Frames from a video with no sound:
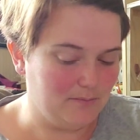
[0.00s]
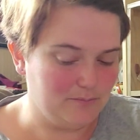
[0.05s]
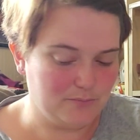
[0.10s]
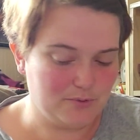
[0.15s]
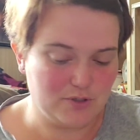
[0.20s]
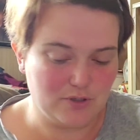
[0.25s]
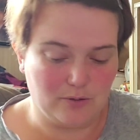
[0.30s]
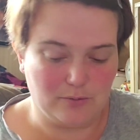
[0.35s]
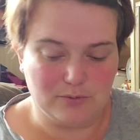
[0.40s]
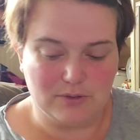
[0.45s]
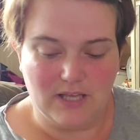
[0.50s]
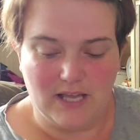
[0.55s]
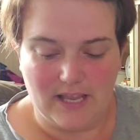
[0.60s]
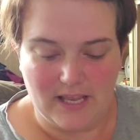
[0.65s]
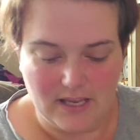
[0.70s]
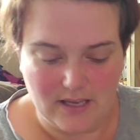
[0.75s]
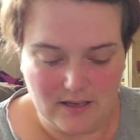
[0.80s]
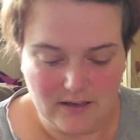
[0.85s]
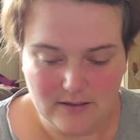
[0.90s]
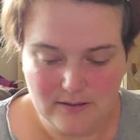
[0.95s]
So
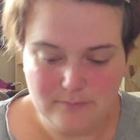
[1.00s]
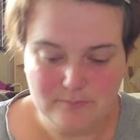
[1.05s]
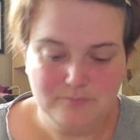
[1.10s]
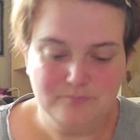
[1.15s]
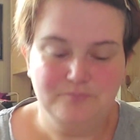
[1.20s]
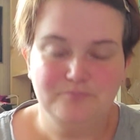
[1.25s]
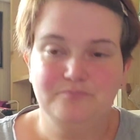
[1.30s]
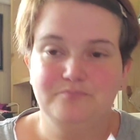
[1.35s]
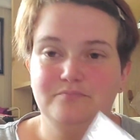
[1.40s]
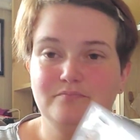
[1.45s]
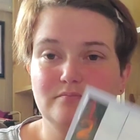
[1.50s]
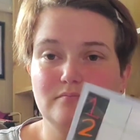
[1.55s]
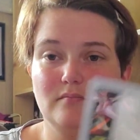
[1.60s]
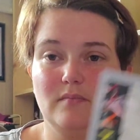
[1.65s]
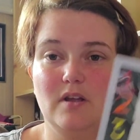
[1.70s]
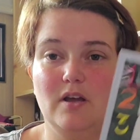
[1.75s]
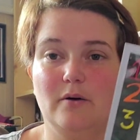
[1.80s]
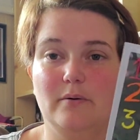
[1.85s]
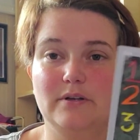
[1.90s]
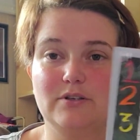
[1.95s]
like,
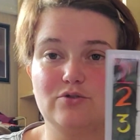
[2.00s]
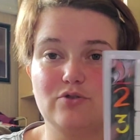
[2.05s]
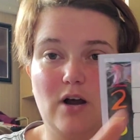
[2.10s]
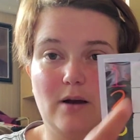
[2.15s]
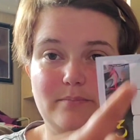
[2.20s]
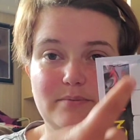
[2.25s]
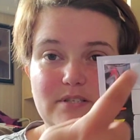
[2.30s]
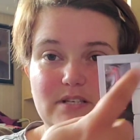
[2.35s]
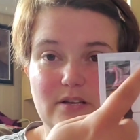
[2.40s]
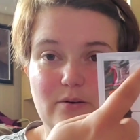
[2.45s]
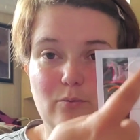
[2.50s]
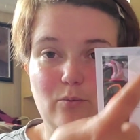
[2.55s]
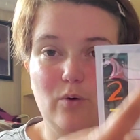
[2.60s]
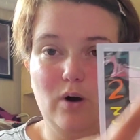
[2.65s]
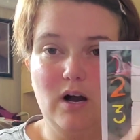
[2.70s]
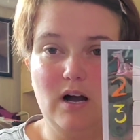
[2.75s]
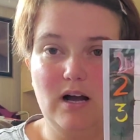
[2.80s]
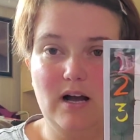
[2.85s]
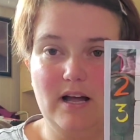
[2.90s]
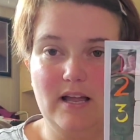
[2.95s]
it drops in
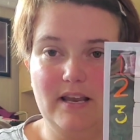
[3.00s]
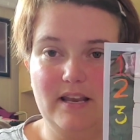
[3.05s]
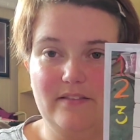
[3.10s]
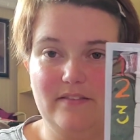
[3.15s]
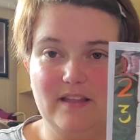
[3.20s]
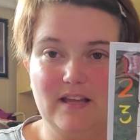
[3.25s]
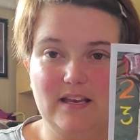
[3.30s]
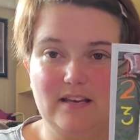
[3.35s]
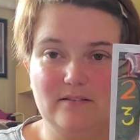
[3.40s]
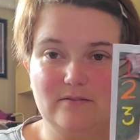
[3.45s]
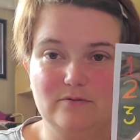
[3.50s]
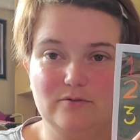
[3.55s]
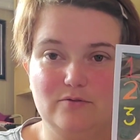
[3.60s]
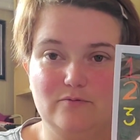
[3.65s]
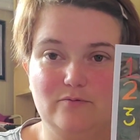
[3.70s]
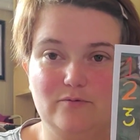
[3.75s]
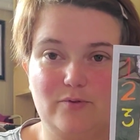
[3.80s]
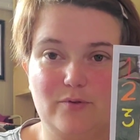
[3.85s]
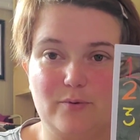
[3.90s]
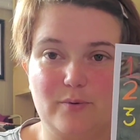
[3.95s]
1 and then
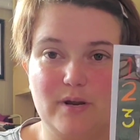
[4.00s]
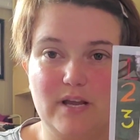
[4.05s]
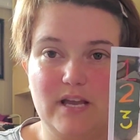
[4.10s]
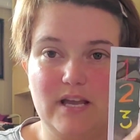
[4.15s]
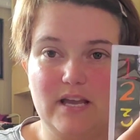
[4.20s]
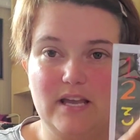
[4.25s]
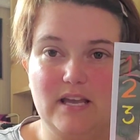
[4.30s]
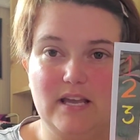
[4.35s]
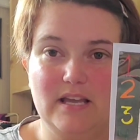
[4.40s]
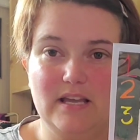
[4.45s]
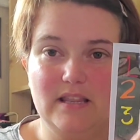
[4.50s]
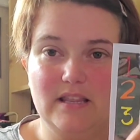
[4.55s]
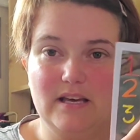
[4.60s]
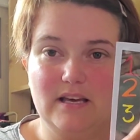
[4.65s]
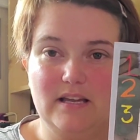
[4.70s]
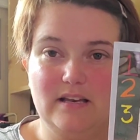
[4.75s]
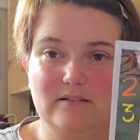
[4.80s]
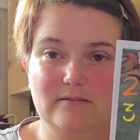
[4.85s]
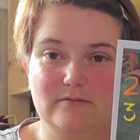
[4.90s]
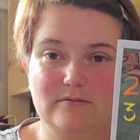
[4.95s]
3 and
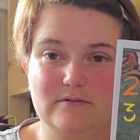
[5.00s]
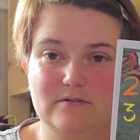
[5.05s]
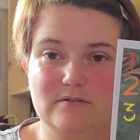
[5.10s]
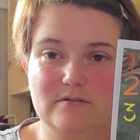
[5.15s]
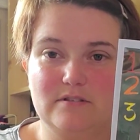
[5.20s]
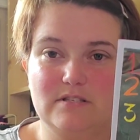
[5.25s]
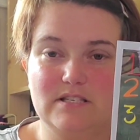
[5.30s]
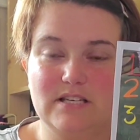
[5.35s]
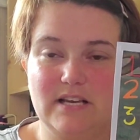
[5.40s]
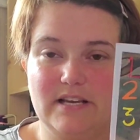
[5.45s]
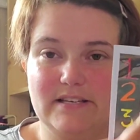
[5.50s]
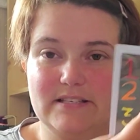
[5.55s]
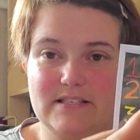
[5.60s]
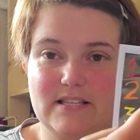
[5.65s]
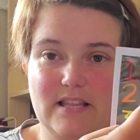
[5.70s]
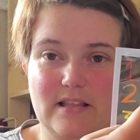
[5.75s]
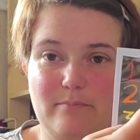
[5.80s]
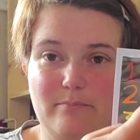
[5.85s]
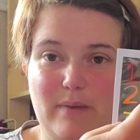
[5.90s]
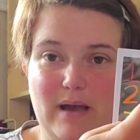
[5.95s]
then 6
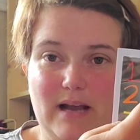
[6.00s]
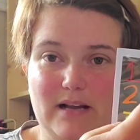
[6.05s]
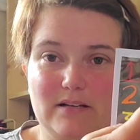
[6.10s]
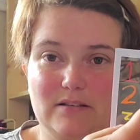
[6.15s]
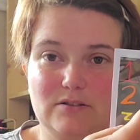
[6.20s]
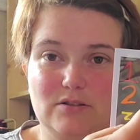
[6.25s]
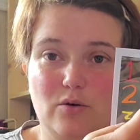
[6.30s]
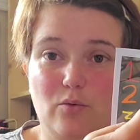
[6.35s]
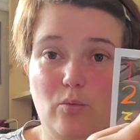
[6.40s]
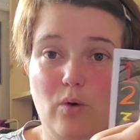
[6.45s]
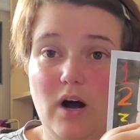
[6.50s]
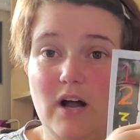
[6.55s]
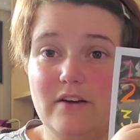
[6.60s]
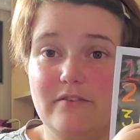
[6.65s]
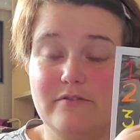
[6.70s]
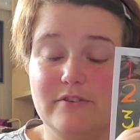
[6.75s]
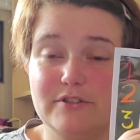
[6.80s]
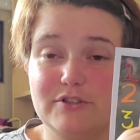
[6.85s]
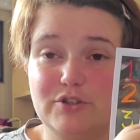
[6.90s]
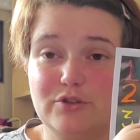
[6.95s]
and then back to 1
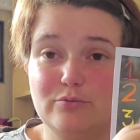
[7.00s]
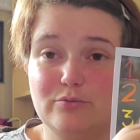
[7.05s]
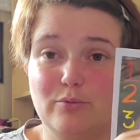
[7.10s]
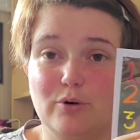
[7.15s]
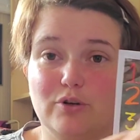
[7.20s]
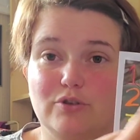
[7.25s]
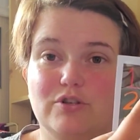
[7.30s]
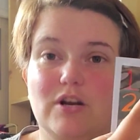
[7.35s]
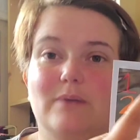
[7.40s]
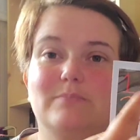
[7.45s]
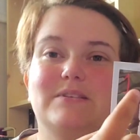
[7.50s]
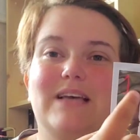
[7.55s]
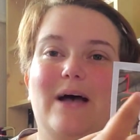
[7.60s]
for 2 more drops.